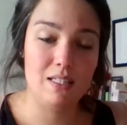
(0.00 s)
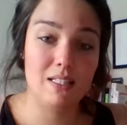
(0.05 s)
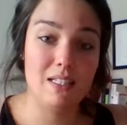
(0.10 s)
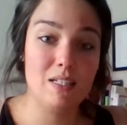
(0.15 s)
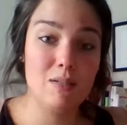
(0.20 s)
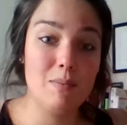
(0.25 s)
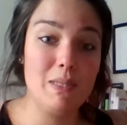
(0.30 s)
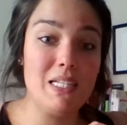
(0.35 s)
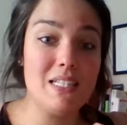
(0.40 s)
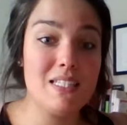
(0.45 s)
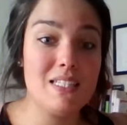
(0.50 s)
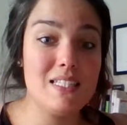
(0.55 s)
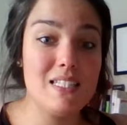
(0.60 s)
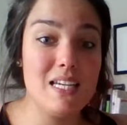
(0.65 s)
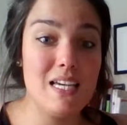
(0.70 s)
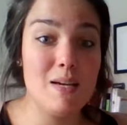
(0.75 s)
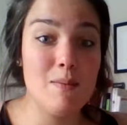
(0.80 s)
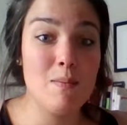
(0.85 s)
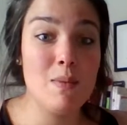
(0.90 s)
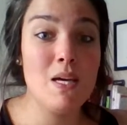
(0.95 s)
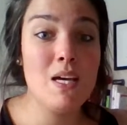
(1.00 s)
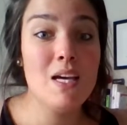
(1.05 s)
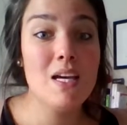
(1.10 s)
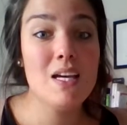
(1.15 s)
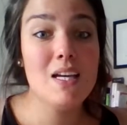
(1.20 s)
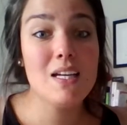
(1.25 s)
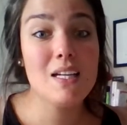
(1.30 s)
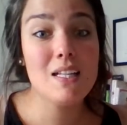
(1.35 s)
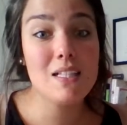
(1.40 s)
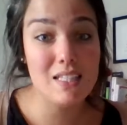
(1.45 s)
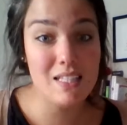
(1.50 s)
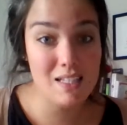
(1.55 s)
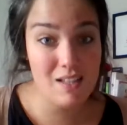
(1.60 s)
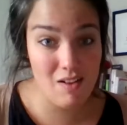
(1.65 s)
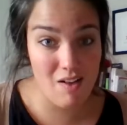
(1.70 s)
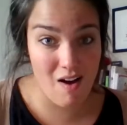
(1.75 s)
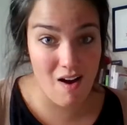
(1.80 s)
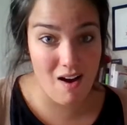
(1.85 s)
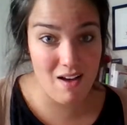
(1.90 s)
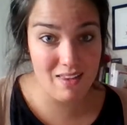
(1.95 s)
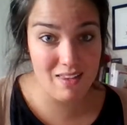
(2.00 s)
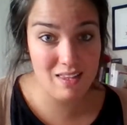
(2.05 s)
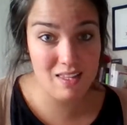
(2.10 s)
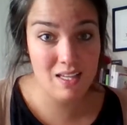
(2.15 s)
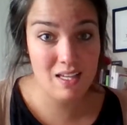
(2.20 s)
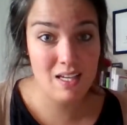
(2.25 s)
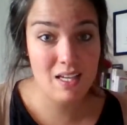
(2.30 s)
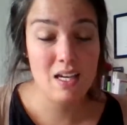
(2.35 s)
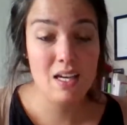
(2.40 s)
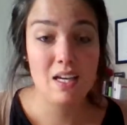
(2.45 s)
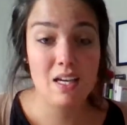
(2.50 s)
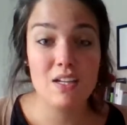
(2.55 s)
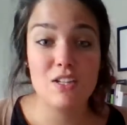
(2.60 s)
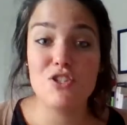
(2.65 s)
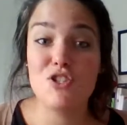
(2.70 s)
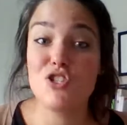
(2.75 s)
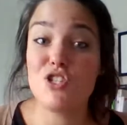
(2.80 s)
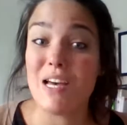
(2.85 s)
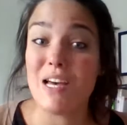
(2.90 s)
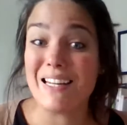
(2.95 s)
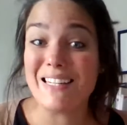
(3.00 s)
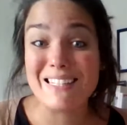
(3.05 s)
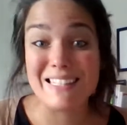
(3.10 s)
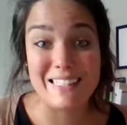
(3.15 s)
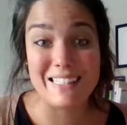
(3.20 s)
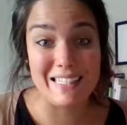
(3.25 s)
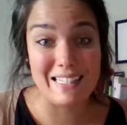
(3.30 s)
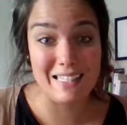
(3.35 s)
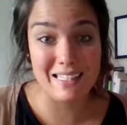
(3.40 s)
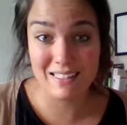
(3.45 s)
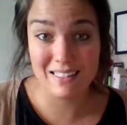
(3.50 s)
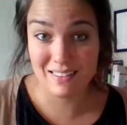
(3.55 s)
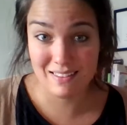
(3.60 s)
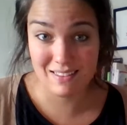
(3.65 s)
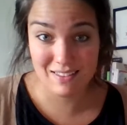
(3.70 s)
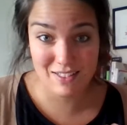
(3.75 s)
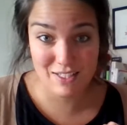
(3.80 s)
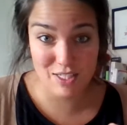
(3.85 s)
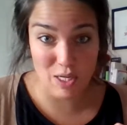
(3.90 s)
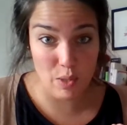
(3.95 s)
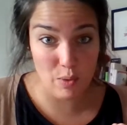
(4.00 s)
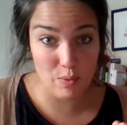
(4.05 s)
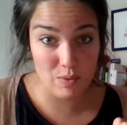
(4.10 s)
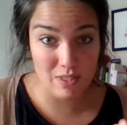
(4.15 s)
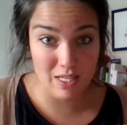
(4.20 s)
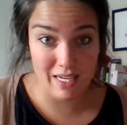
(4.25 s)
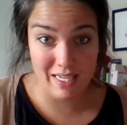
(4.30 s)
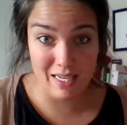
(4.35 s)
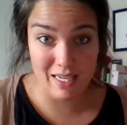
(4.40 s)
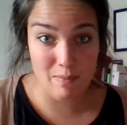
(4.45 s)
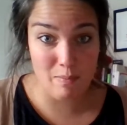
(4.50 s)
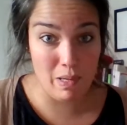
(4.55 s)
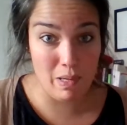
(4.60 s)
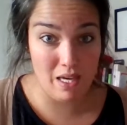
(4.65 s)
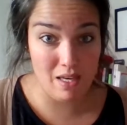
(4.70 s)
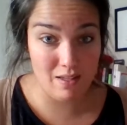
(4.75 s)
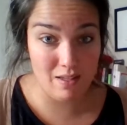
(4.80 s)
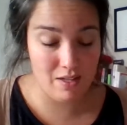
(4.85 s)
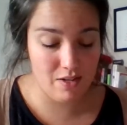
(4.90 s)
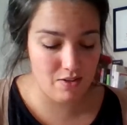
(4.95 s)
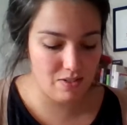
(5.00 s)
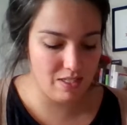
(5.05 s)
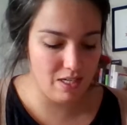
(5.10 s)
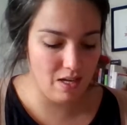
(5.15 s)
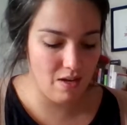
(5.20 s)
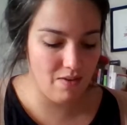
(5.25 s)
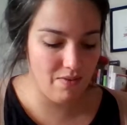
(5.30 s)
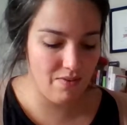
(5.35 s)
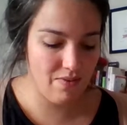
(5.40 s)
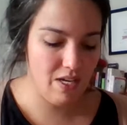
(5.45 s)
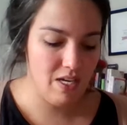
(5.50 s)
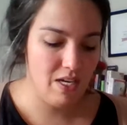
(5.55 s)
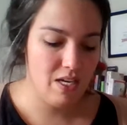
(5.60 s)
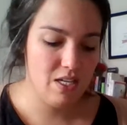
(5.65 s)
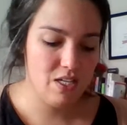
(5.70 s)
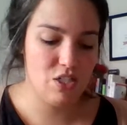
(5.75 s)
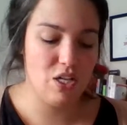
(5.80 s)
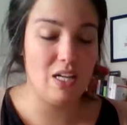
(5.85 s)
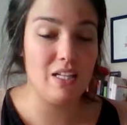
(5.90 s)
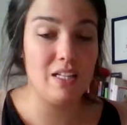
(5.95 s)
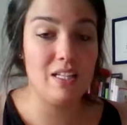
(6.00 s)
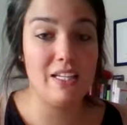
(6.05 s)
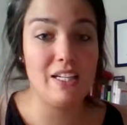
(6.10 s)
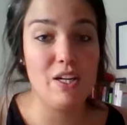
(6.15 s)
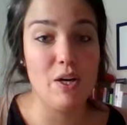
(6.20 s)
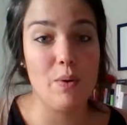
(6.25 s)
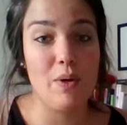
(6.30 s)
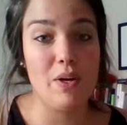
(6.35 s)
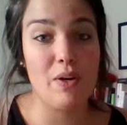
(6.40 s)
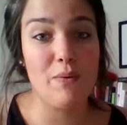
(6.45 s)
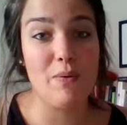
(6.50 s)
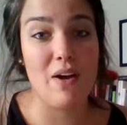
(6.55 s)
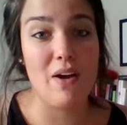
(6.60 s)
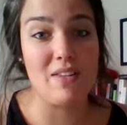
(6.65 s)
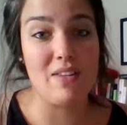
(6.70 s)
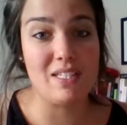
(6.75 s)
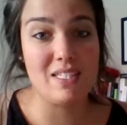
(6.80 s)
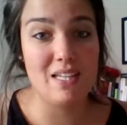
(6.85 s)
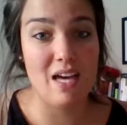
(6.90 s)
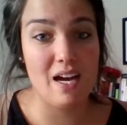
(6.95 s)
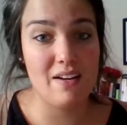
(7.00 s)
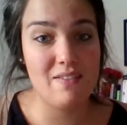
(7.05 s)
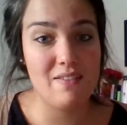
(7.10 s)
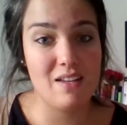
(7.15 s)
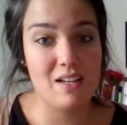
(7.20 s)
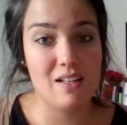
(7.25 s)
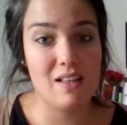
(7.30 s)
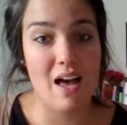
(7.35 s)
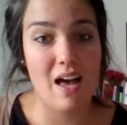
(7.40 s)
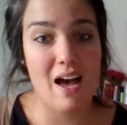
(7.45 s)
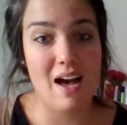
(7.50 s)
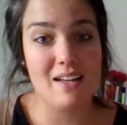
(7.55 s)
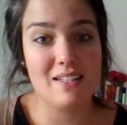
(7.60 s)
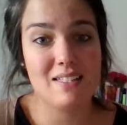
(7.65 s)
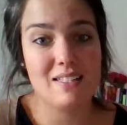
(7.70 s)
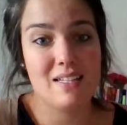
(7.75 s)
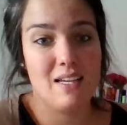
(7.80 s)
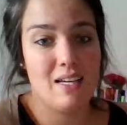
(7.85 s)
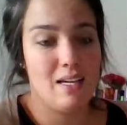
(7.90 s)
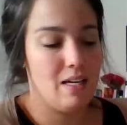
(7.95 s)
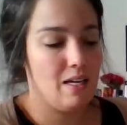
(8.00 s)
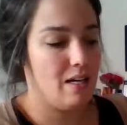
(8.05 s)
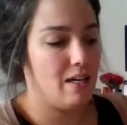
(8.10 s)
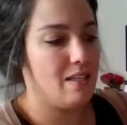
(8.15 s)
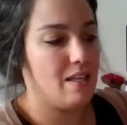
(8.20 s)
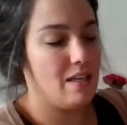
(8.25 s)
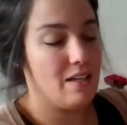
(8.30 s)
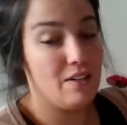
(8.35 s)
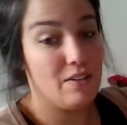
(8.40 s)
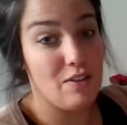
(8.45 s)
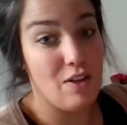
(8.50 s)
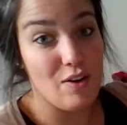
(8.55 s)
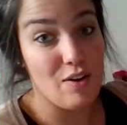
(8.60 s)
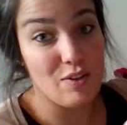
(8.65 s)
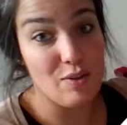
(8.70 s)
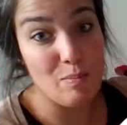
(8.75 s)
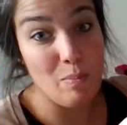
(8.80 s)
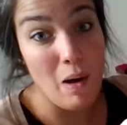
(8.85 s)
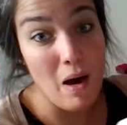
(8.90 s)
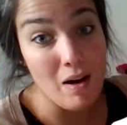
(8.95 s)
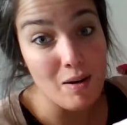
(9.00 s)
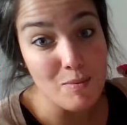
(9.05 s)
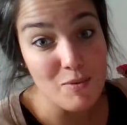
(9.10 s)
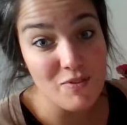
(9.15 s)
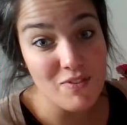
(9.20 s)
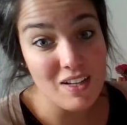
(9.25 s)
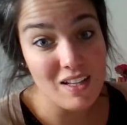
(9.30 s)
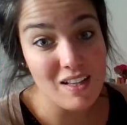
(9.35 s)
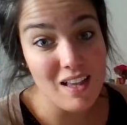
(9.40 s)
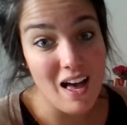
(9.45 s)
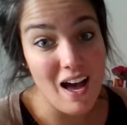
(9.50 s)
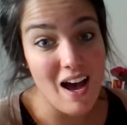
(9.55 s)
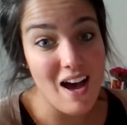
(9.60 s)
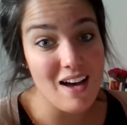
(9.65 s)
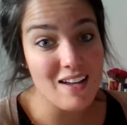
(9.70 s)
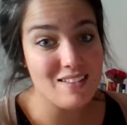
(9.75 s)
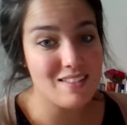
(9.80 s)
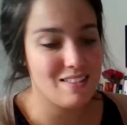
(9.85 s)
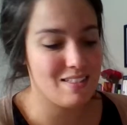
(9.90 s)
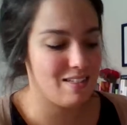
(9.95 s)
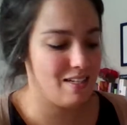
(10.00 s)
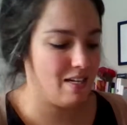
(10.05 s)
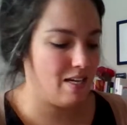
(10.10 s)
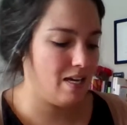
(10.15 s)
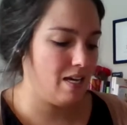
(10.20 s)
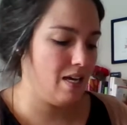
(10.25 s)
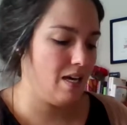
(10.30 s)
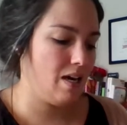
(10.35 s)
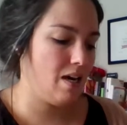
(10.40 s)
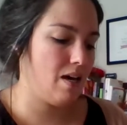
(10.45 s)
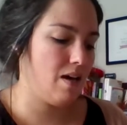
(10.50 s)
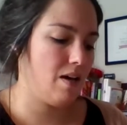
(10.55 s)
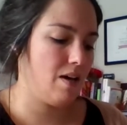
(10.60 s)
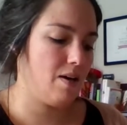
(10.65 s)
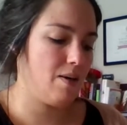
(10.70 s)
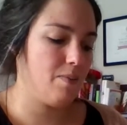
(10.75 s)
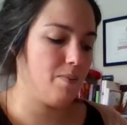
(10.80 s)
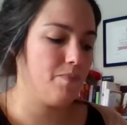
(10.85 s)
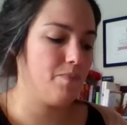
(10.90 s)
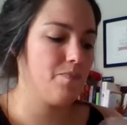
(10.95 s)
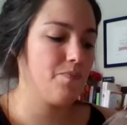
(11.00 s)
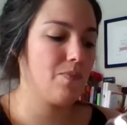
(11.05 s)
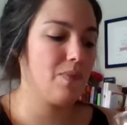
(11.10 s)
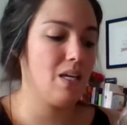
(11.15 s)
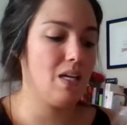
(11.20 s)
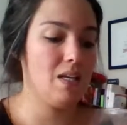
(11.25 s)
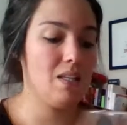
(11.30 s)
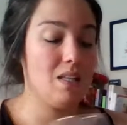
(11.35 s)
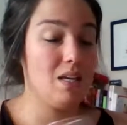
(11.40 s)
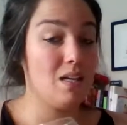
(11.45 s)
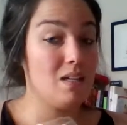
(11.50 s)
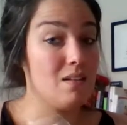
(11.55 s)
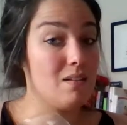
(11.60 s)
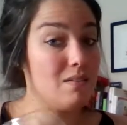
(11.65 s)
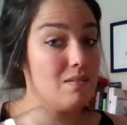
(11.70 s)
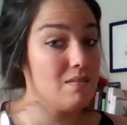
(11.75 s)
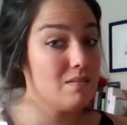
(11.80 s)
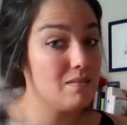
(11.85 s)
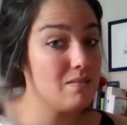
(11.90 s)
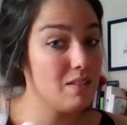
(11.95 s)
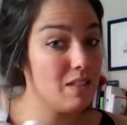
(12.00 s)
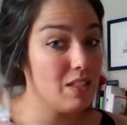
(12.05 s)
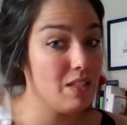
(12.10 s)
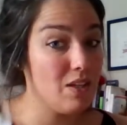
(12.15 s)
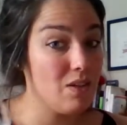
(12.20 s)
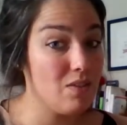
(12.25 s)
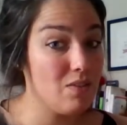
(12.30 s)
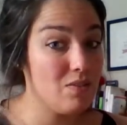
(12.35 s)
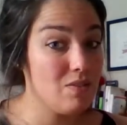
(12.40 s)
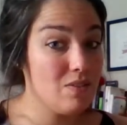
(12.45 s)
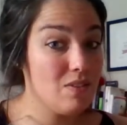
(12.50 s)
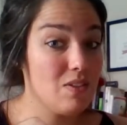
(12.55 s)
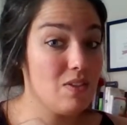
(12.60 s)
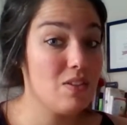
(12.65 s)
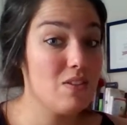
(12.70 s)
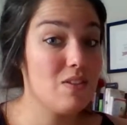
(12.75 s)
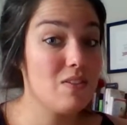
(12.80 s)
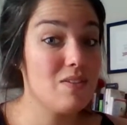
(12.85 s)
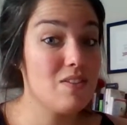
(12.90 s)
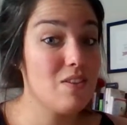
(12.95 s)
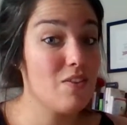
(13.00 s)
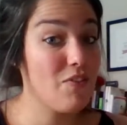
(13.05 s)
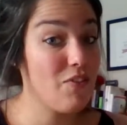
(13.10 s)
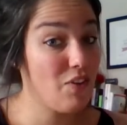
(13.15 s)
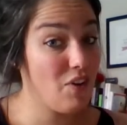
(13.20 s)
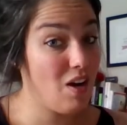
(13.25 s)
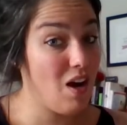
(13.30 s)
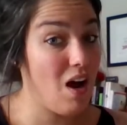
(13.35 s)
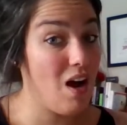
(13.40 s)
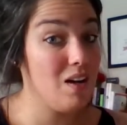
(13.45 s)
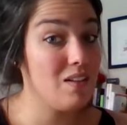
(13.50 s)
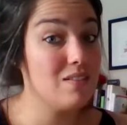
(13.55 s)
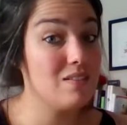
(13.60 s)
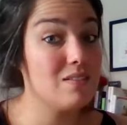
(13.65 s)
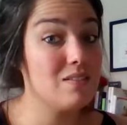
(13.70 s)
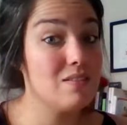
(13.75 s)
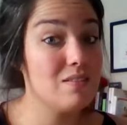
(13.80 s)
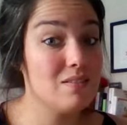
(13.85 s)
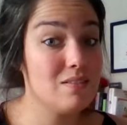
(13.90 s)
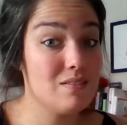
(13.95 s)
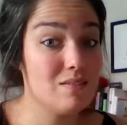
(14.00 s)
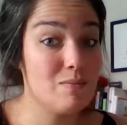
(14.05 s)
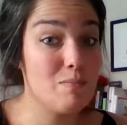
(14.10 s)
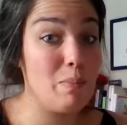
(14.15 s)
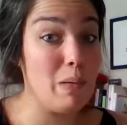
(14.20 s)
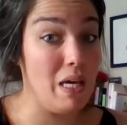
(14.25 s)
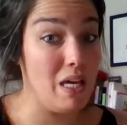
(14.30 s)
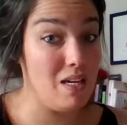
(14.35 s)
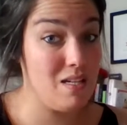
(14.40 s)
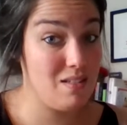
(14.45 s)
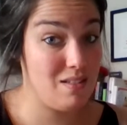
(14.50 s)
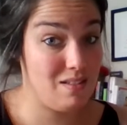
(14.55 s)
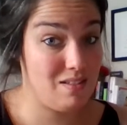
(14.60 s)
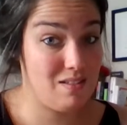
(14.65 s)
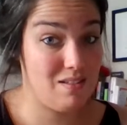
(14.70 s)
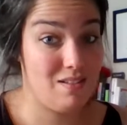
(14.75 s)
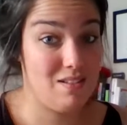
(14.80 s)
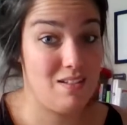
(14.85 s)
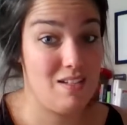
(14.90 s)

little bit of steam, clean cloth, gently, don't like impale yourself, gently going around the side of the glass and then along the bottom of the glass, um, and then, you know, the forgotten base.